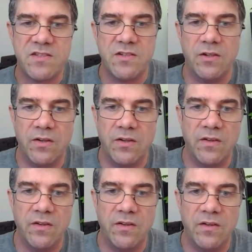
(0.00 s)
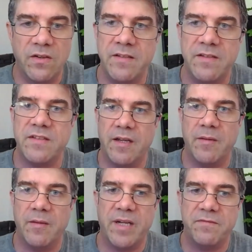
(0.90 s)
So spent
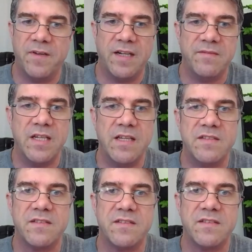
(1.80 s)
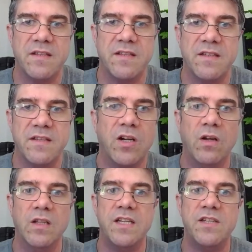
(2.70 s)
uh, about five years uh, in
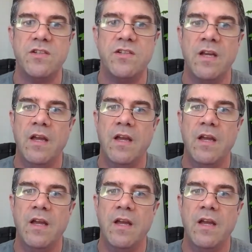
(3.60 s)
college,